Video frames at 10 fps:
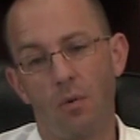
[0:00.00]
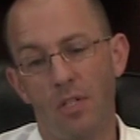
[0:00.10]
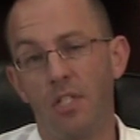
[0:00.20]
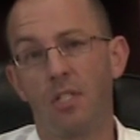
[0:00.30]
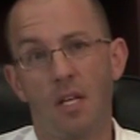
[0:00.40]
uh,
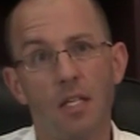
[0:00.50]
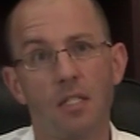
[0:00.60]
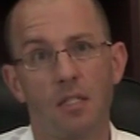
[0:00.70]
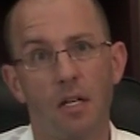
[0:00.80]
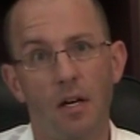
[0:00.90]
which is
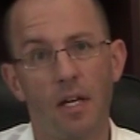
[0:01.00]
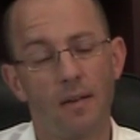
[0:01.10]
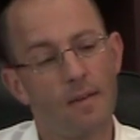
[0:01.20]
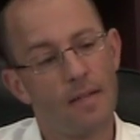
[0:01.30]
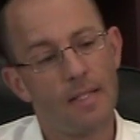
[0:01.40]

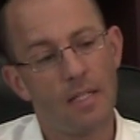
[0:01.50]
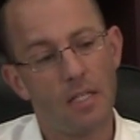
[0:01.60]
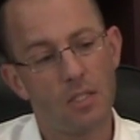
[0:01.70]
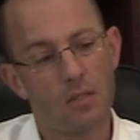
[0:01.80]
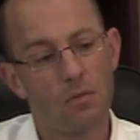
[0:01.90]
necessary,
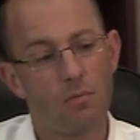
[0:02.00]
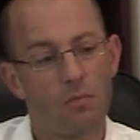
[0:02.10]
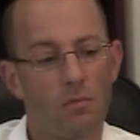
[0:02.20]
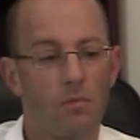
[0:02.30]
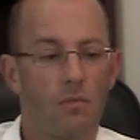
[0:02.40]
is
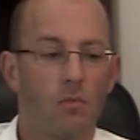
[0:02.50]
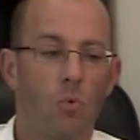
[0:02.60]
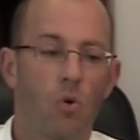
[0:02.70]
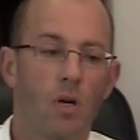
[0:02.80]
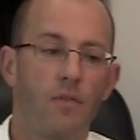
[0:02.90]

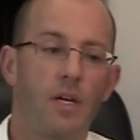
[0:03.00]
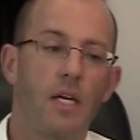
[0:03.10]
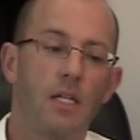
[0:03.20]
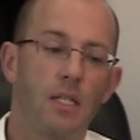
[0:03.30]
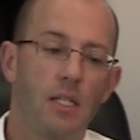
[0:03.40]
more of
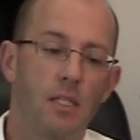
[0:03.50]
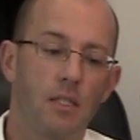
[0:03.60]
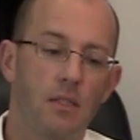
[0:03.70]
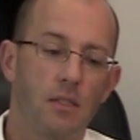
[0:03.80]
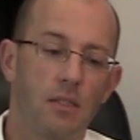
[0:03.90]
a,
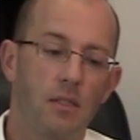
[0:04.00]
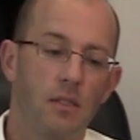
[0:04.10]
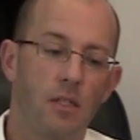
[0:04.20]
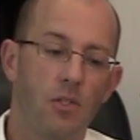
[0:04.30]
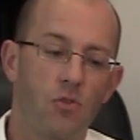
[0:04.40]
uh,
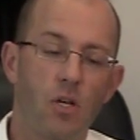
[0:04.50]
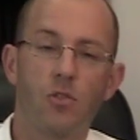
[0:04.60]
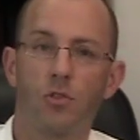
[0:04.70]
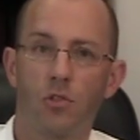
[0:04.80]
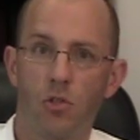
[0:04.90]
a
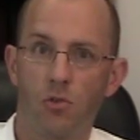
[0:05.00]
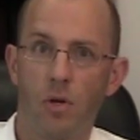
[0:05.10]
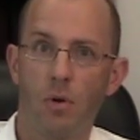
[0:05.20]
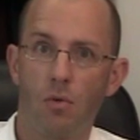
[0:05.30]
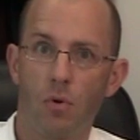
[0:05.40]
structural
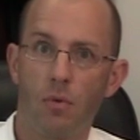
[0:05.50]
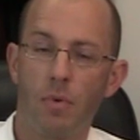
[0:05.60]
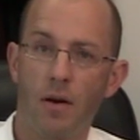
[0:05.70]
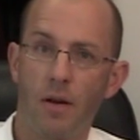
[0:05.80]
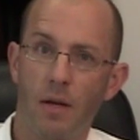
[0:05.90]
surgery where we're
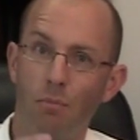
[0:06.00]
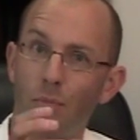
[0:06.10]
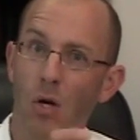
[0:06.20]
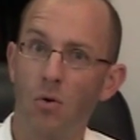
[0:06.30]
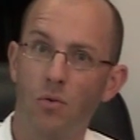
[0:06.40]
repairing
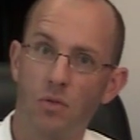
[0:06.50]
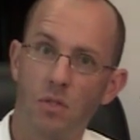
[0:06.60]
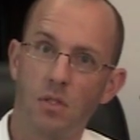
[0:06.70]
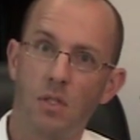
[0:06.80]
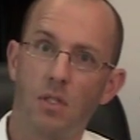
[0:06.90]

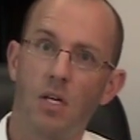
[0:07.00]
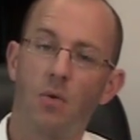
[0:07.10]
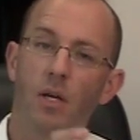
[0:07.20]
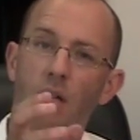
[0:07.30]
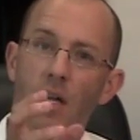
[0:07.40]
bones
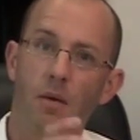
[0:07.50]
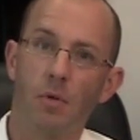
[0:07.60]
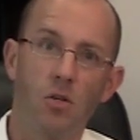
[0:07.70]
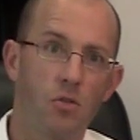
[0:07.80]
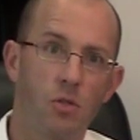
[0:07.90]
and realigning
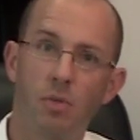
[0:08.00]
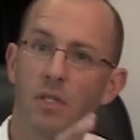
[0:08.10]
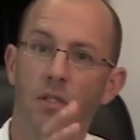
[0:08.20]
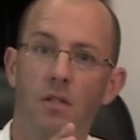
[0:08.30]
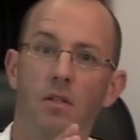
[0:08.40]
bones,
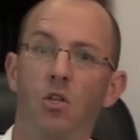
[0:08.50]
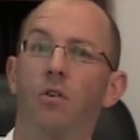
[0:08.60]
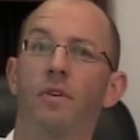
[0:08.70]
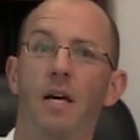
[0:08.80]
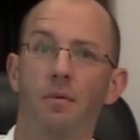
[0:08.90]
but the, the
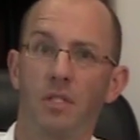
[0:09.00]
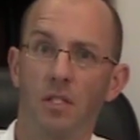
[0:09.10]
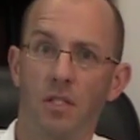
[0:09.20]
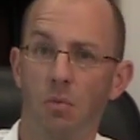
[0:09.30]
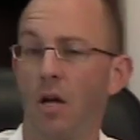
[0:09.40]
nerve
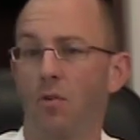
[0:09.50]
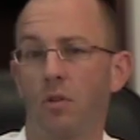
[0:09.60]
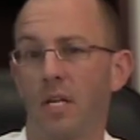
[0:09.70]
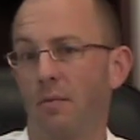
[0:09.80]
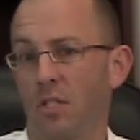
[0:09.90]
damage and the spinal
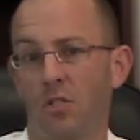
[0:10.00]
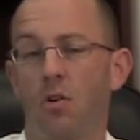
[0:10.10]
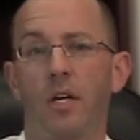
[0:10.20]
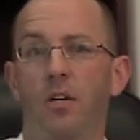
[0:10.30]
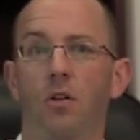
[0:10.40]
cord damage has
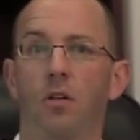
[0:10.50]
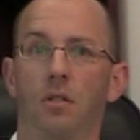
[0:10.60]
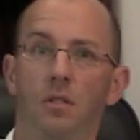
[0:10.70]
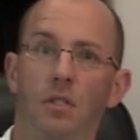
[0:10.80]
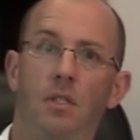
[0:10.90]
already
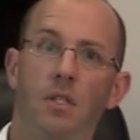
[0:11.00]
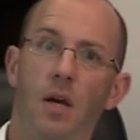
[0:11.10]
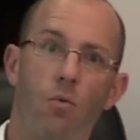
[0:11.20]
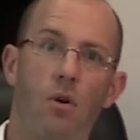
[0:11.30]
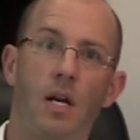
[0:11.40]
occurred,
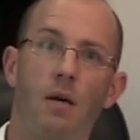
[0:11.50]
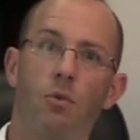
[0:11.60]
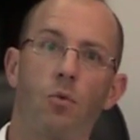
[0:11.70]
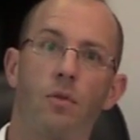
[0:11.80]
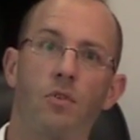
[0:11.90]
and we're not
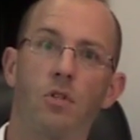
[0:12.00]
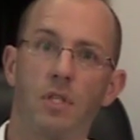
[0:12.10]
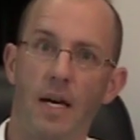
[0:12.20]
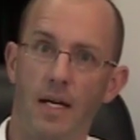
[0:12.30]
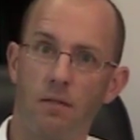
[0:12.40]
able to
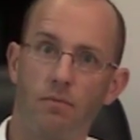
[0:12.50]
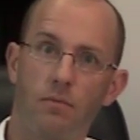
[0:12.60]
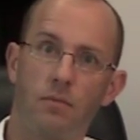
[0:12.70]
reverse that.